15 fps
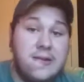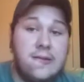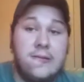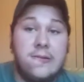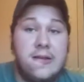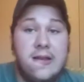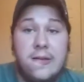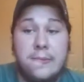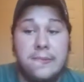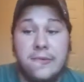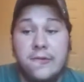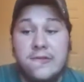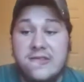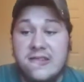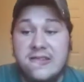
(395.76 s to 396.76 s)
it
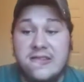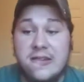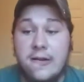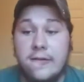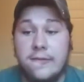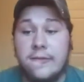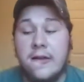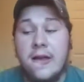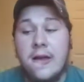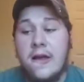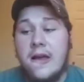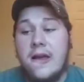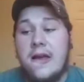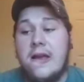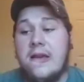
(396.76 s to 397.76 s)
proves itself.
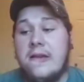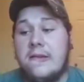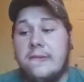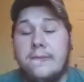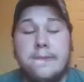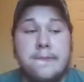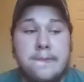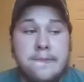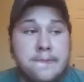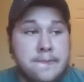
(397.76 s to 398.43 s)
And